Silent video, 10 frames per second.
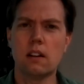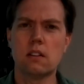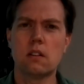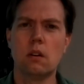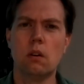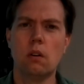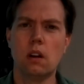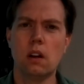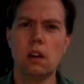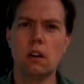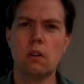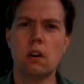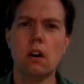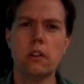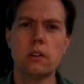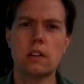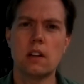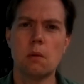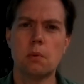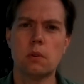And so, in all those
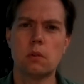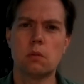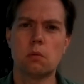examples,